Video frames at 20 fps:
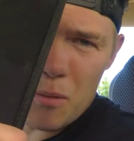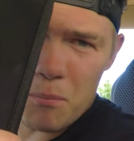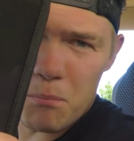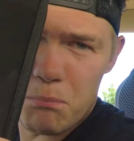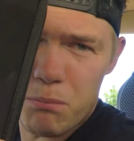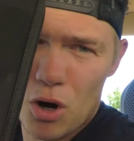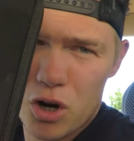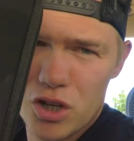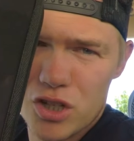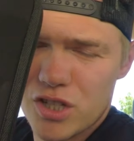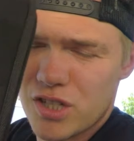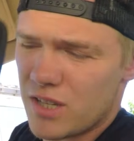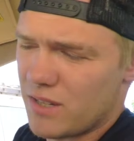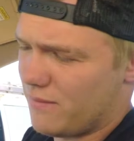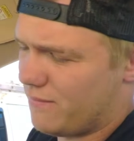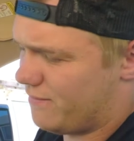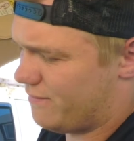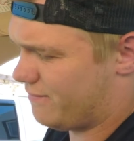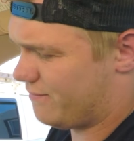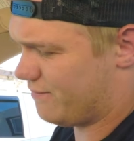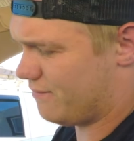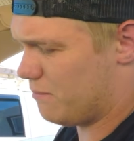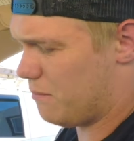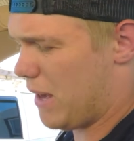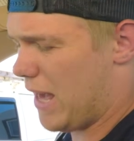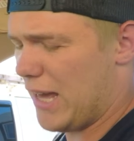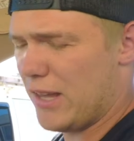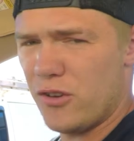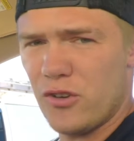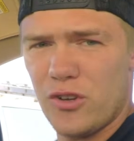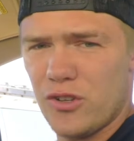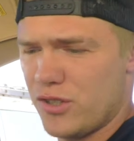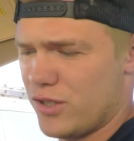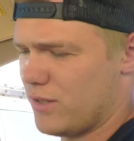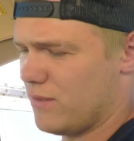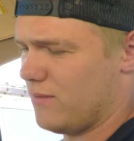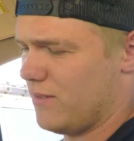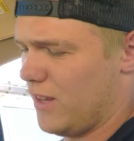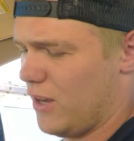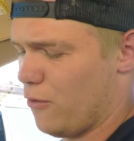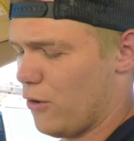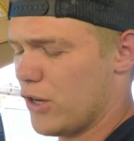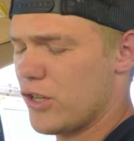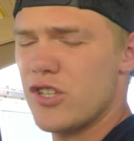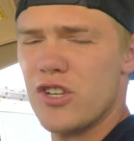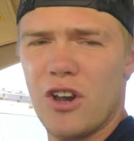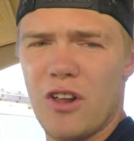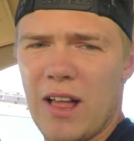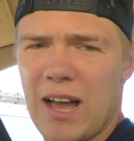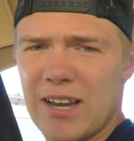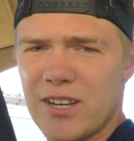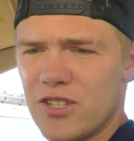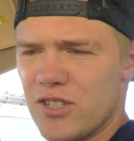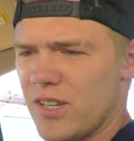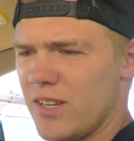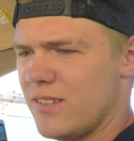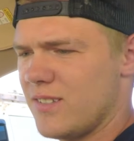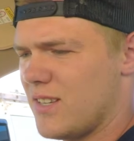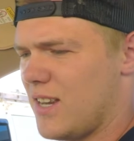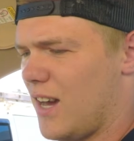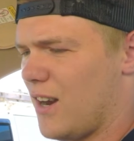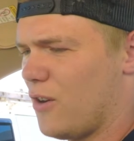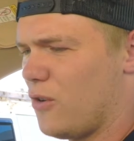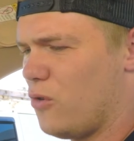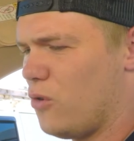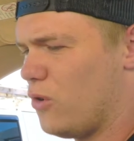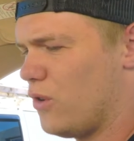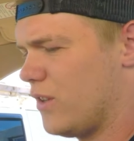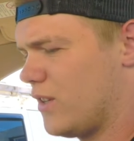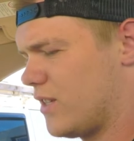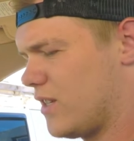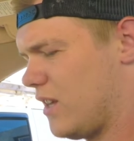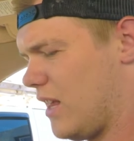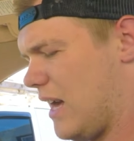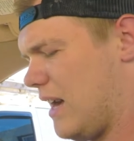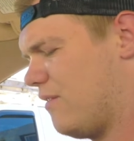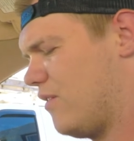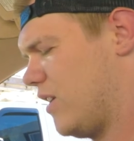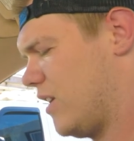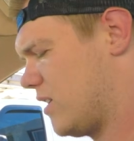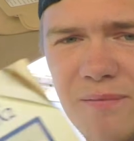Books, manuals, the original actually. It's kind of cool to still have this.